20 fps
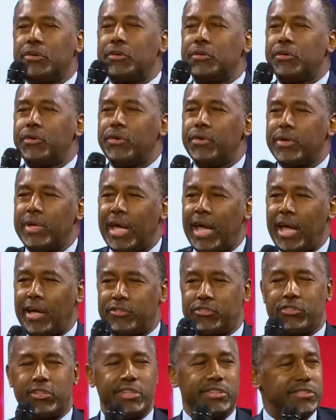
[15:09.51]
could
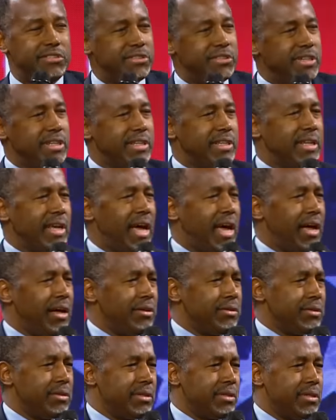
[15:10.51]
actually sit
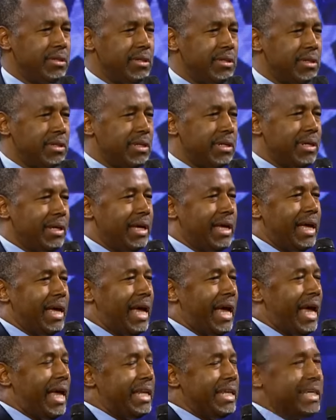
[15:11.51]
down and